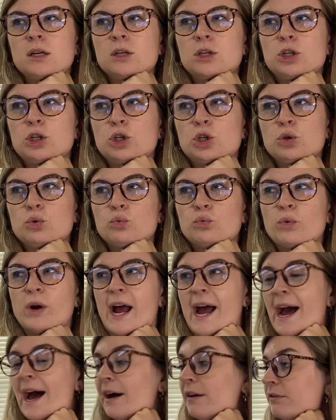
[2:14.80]

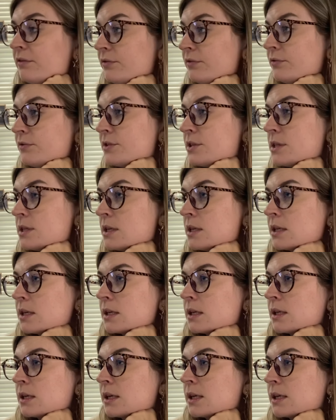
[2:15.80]
craft
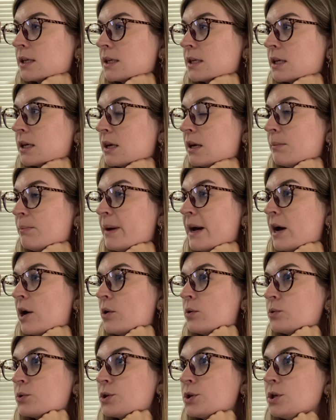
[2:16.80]

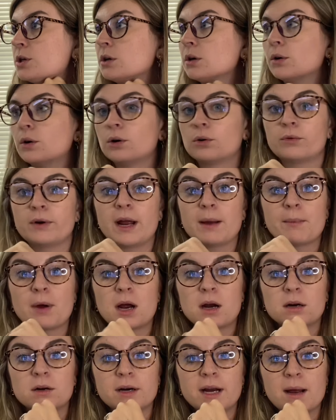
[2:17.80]
about your
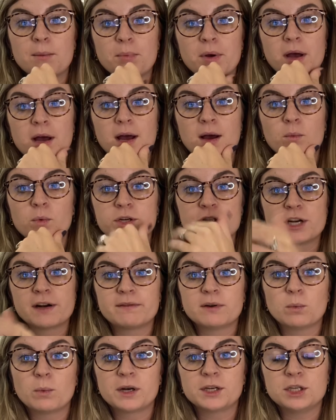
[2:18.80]
grandma or grandpa,
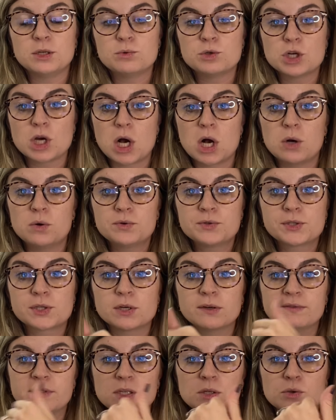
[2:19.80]
whichever one you chose.
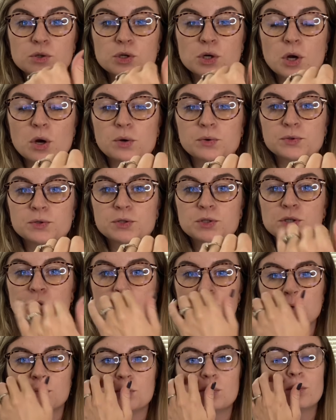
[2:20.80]
So if you chose
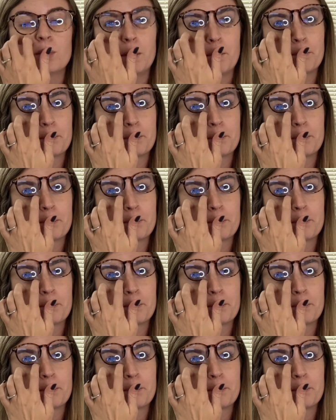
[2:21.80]
to